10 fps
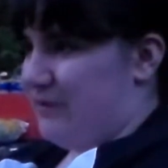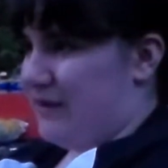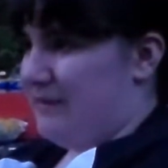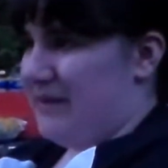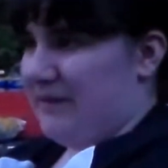We're
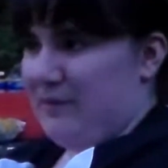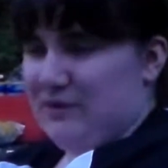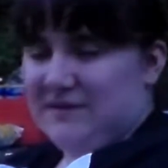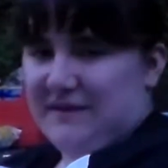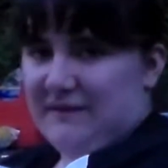gonna make the
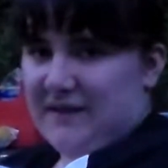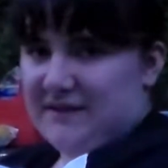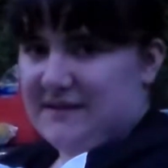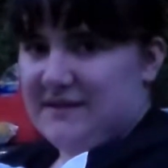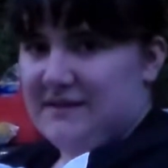most of
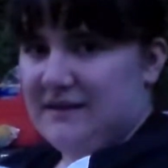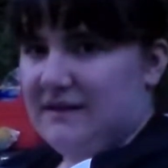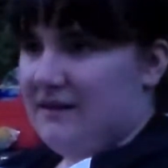this.